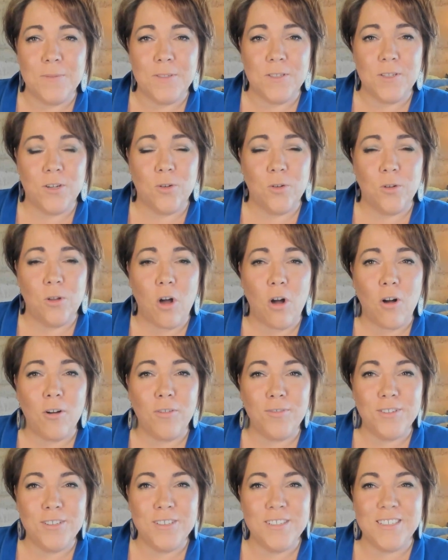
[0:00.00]
Circle
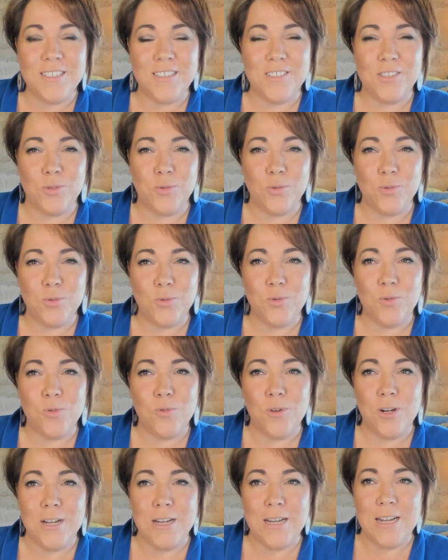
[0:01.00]
offered a
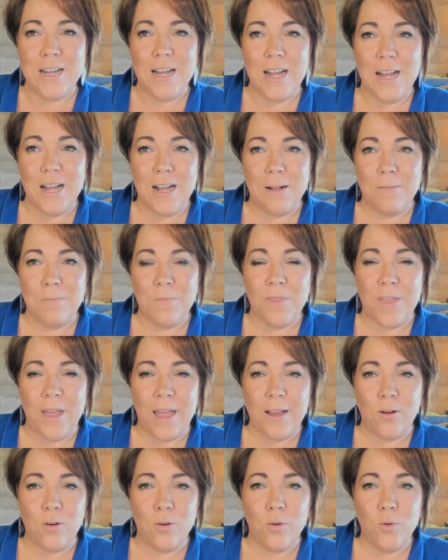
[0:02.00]
tool
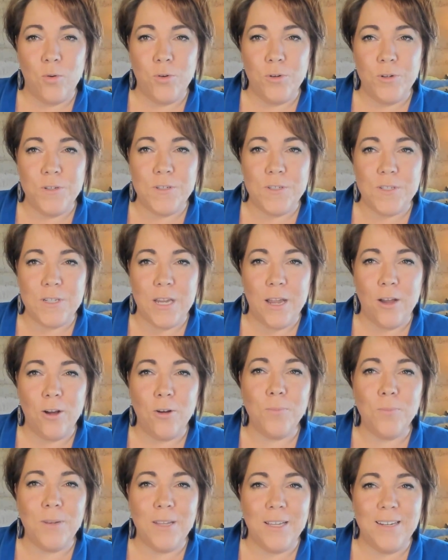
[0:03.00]
that could
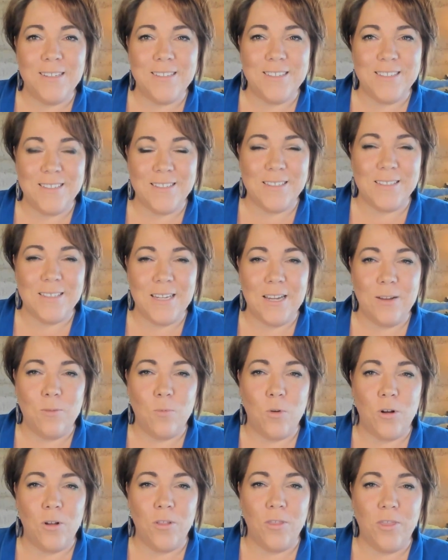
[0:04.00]
help leaders to see
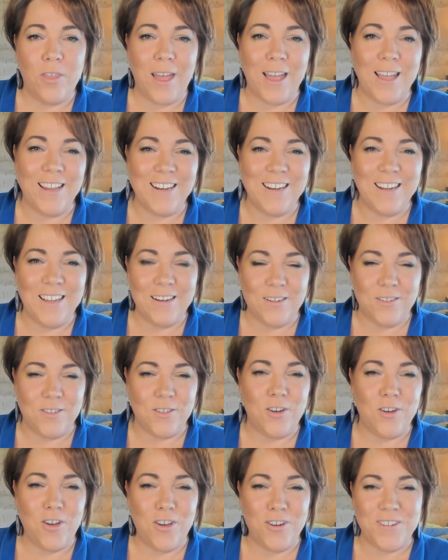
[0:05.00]
what they needed
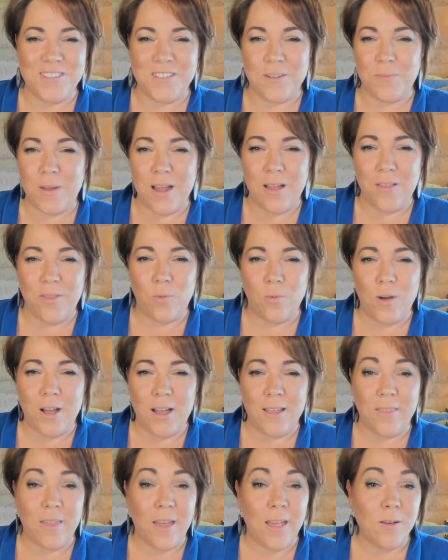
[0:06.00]
to notice about the
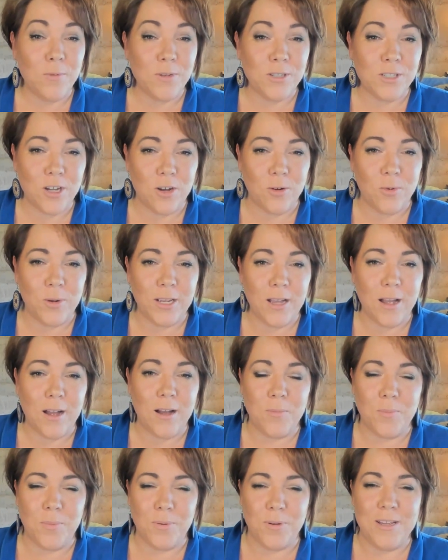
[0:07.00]
way they were showing
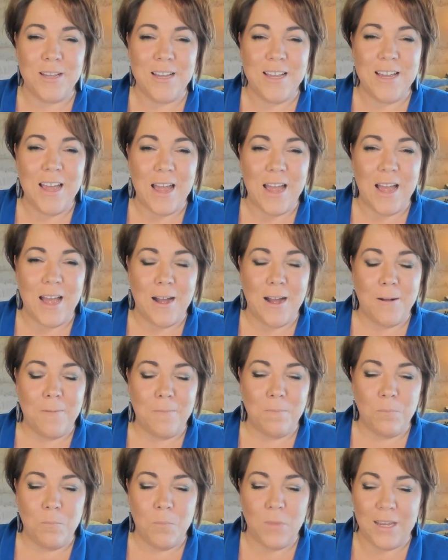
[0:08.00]
up
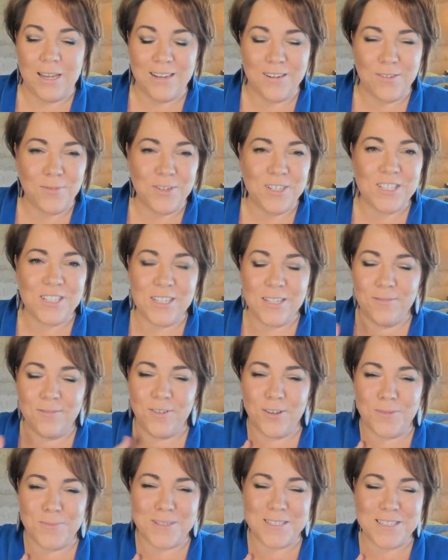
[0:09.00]
individually for
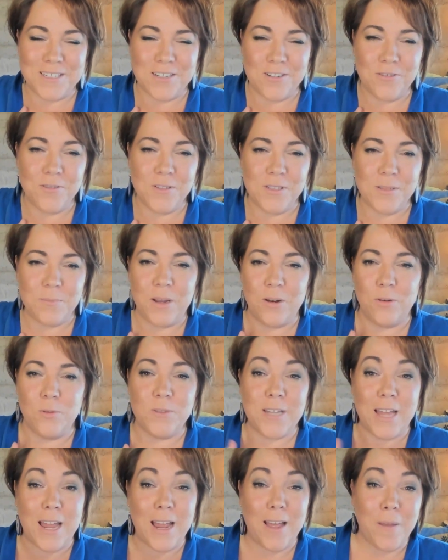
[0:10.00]
themselves, but
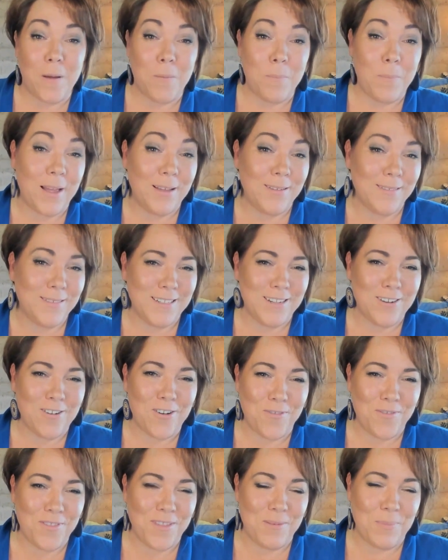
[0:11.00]
also how they're bouncing
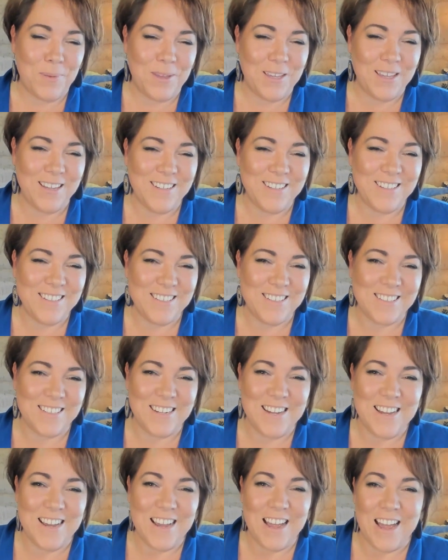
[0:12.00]
off their peers
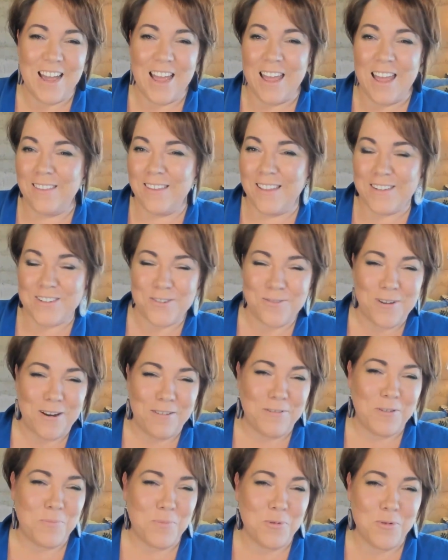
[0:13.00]
and their direct
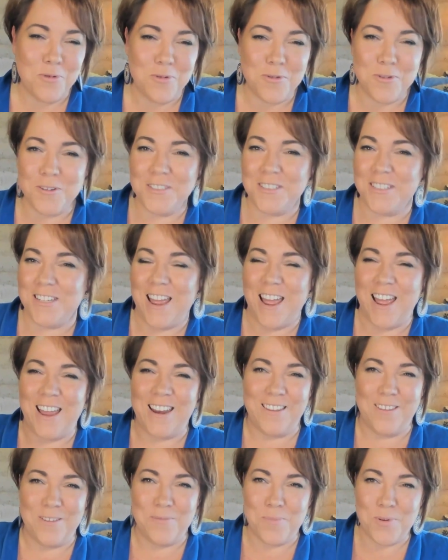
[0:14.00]
reports
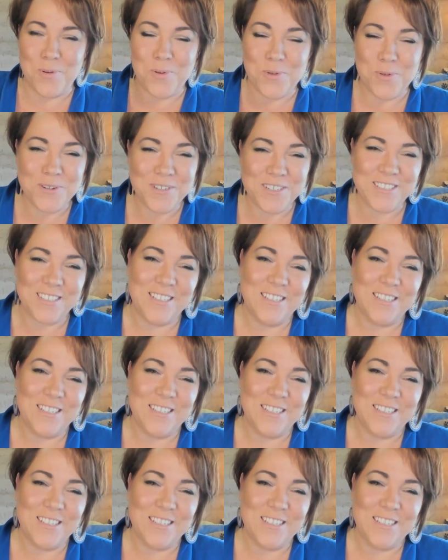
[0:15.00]
and the board,